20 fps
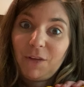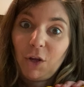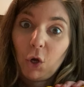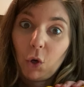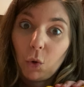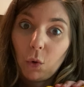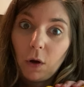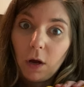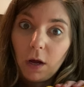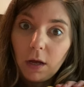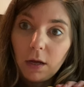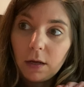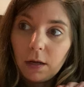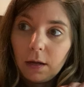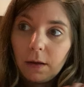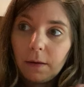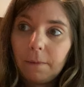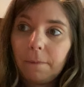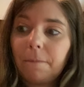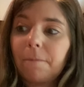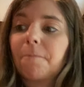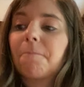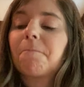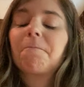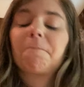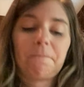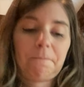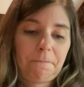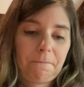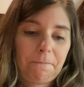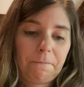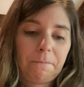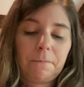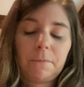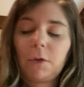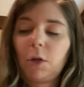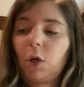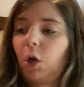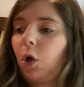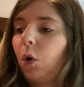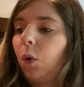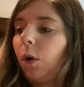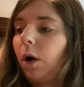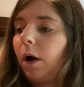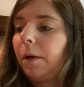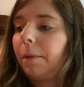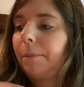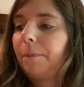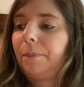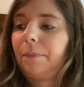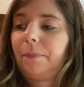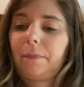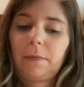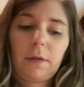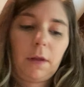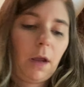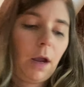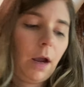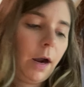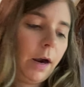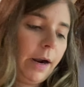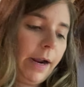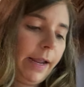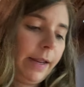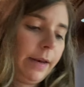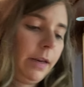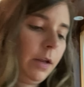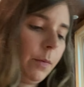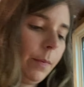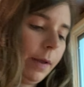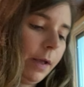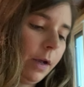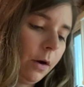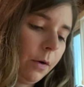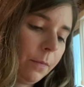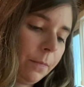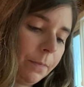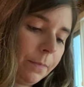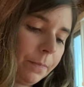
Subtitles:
Cool? Cool. All right, here we go.